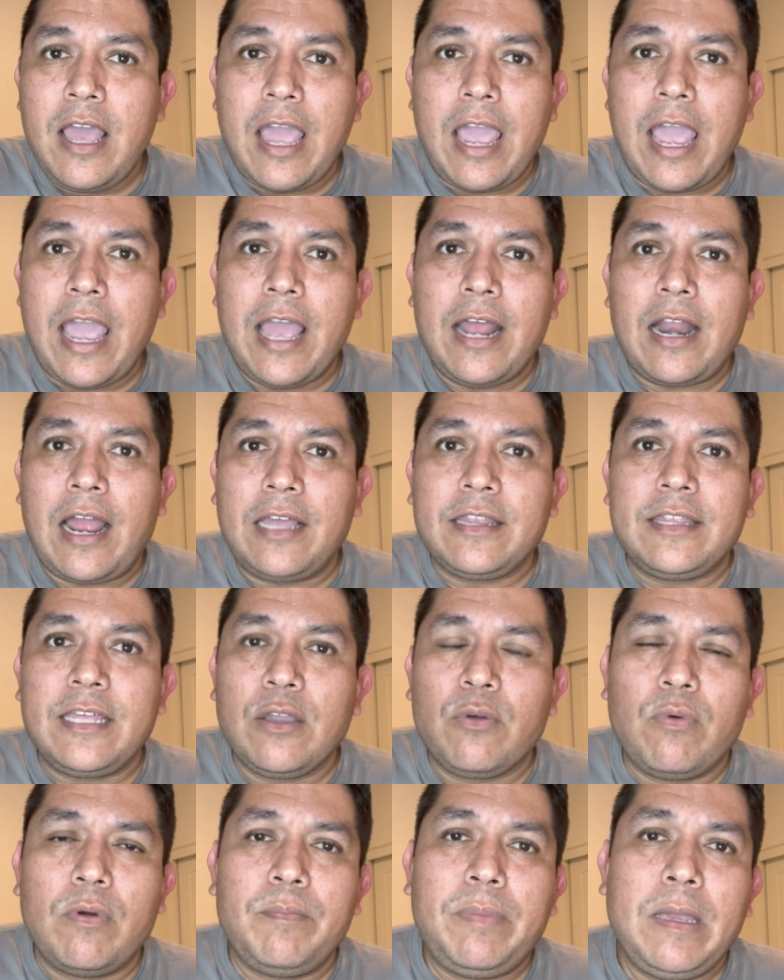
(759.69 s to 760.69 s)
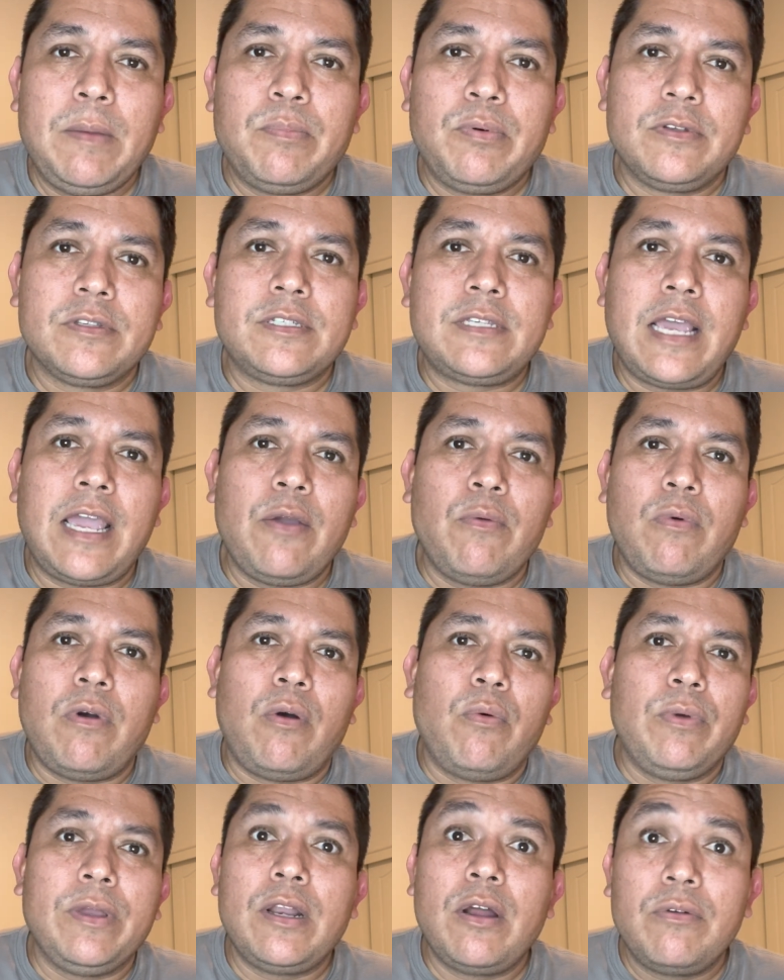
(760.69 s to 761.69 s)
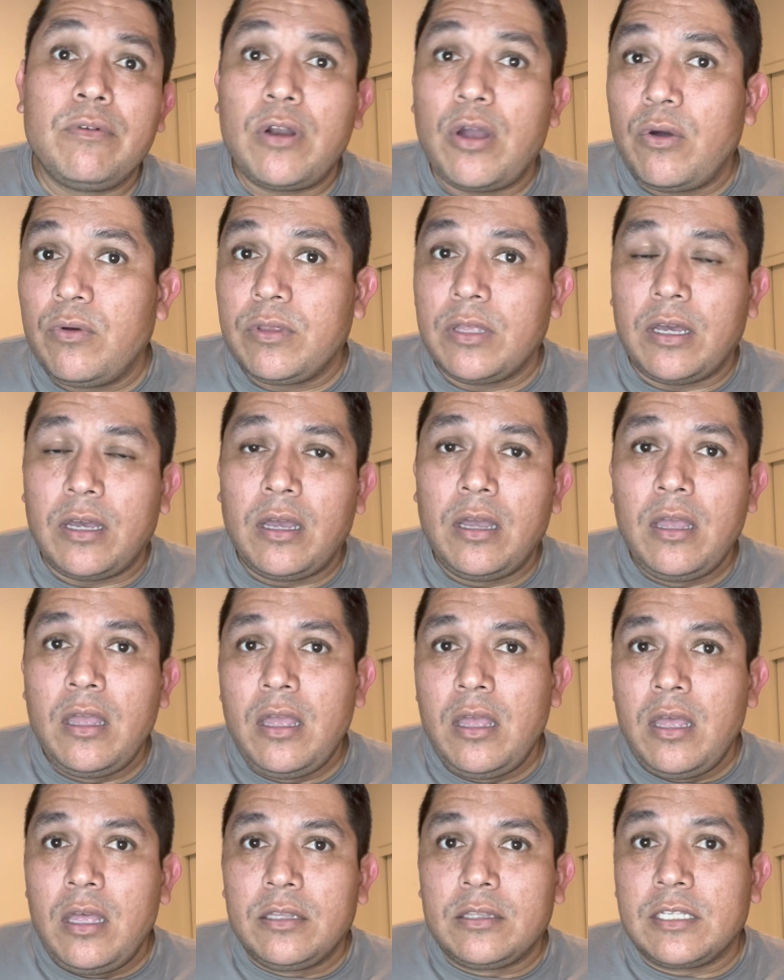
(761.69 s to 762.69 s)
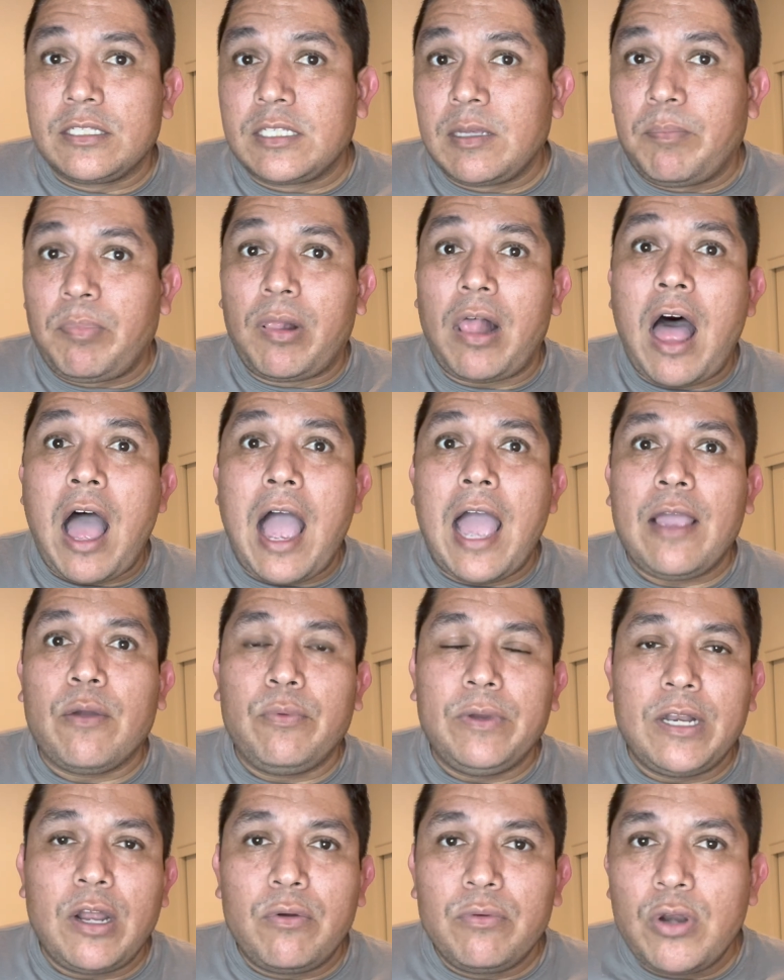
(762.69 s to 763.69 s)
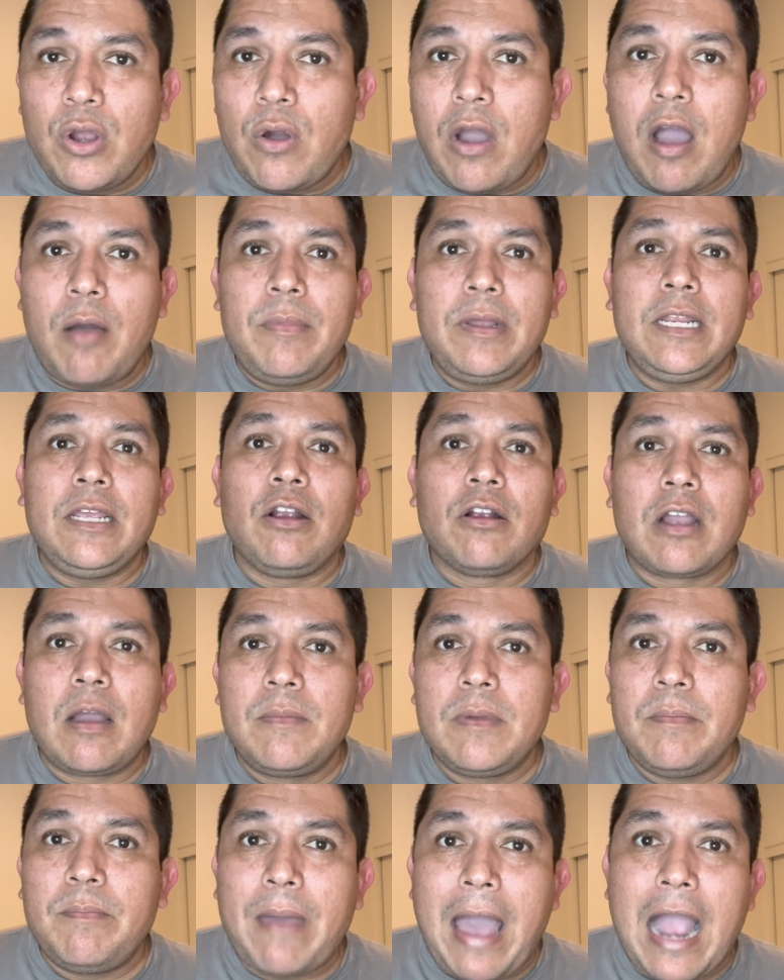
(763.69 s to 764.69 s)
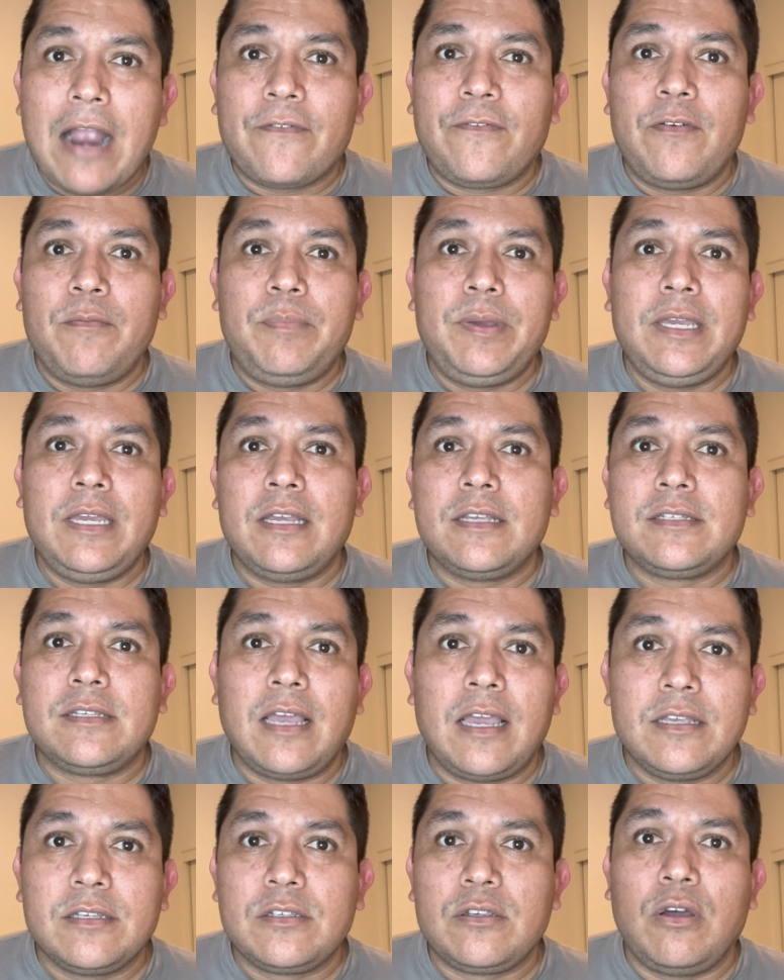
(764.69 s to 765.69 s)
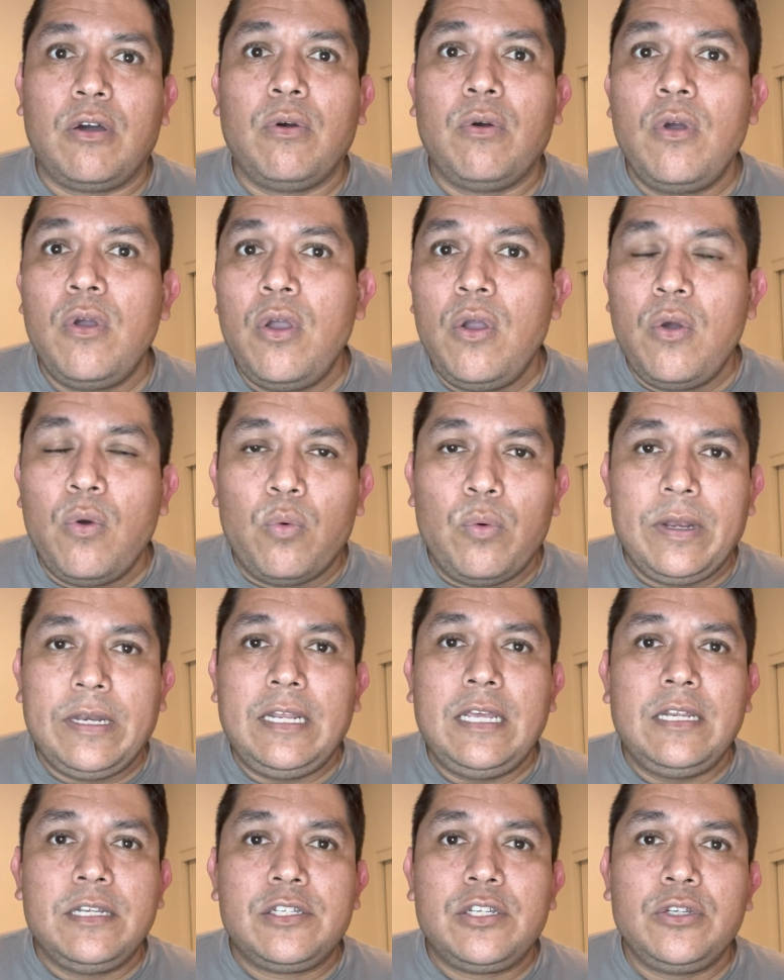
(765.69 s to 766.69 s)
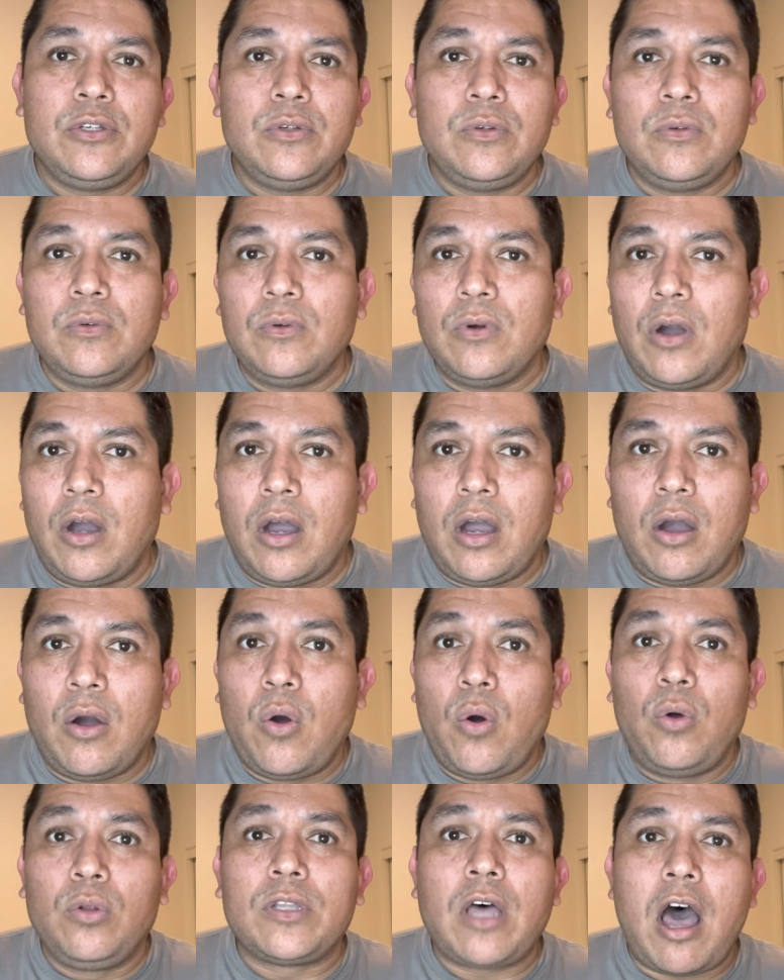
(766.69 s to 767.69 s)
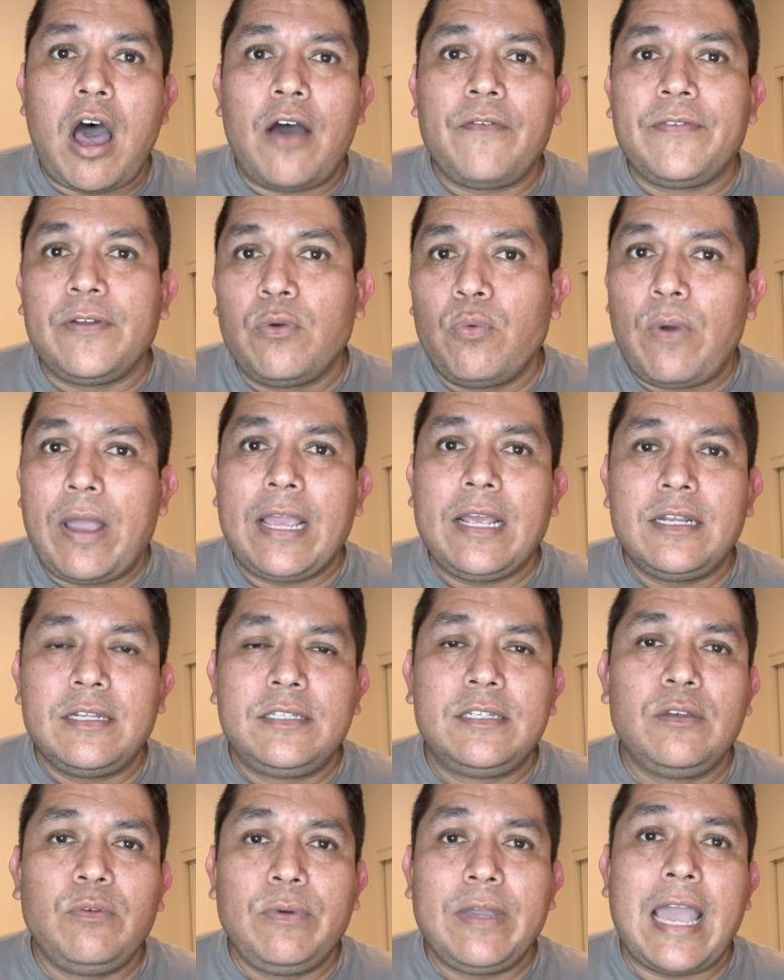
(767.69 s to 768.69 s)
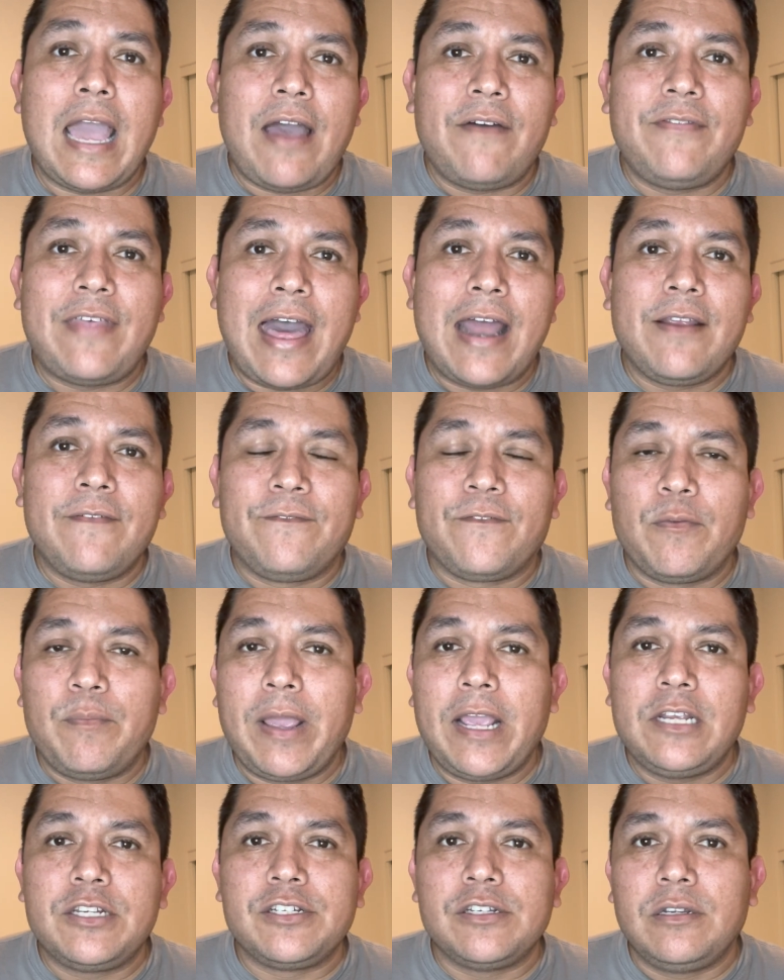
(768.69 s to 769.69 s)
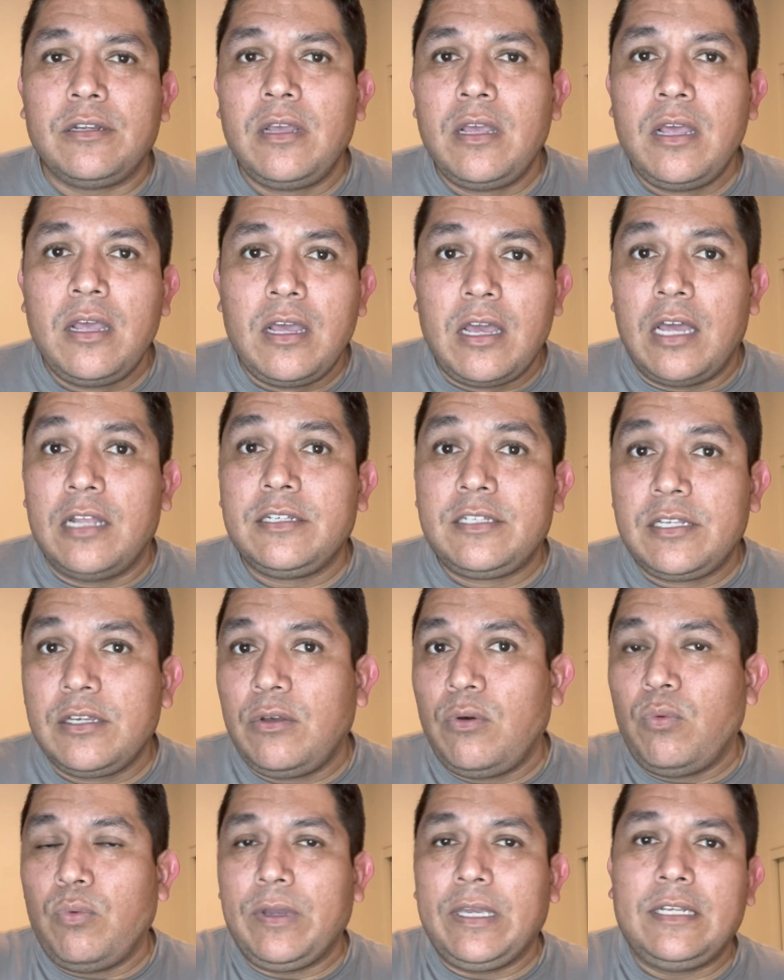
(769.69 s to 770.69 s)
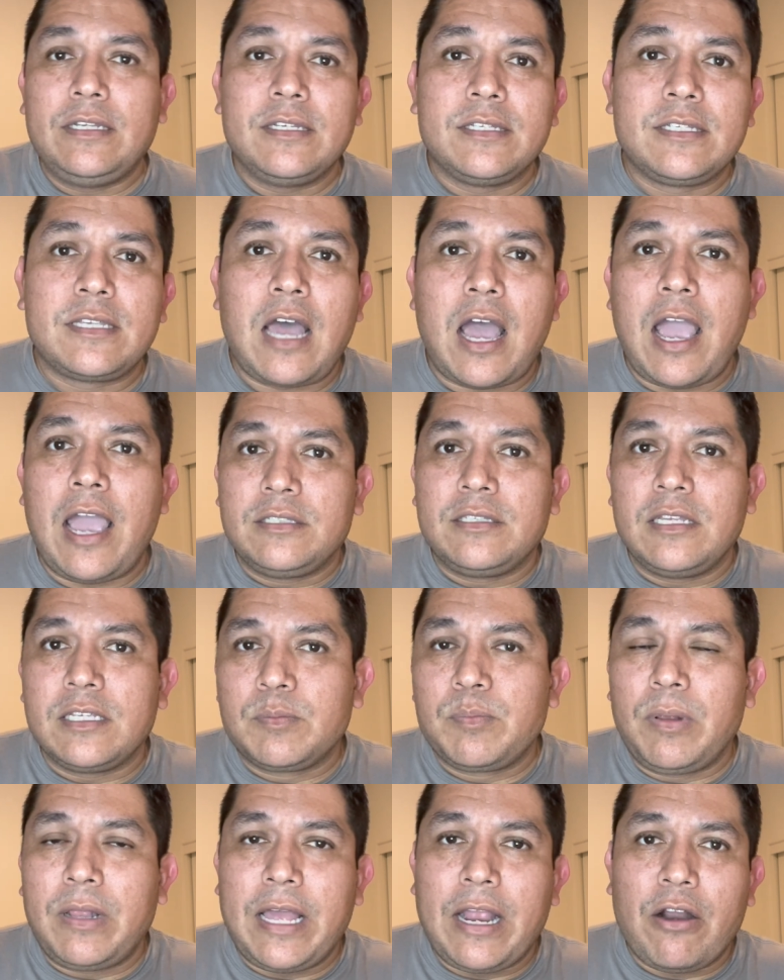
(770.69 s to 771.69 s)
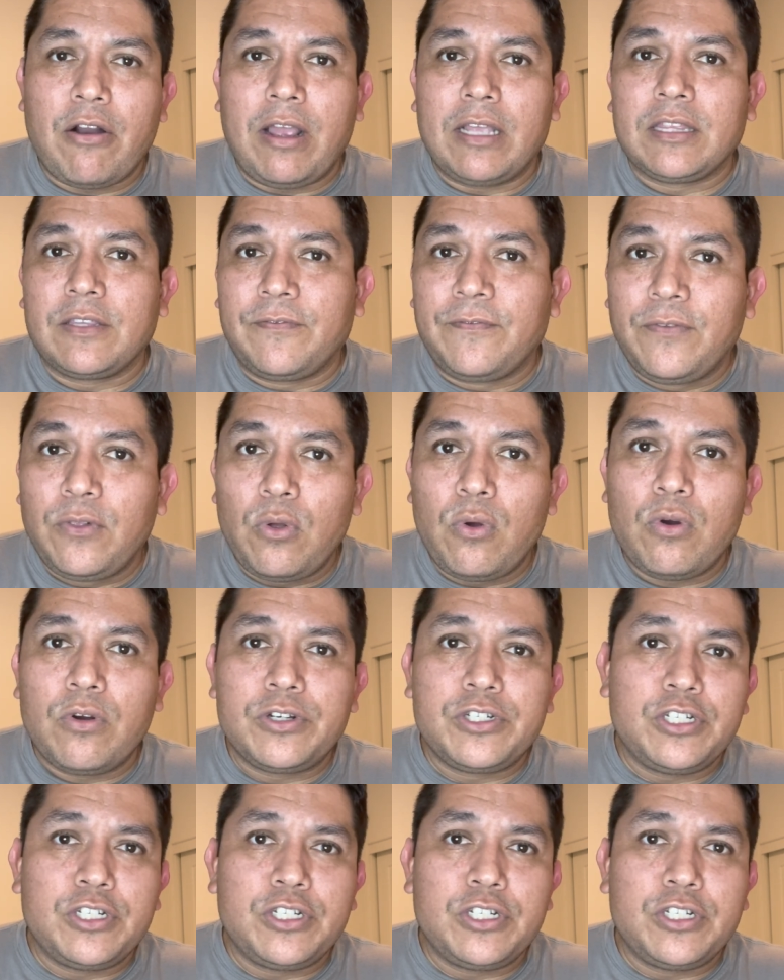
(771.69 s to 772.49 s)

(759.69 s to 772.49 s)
And I think when people say, well, we don't know the supply, we don't know how many are coming back from PSA, so we need to hold off and wait until we have that information, until we decide this player at the floor.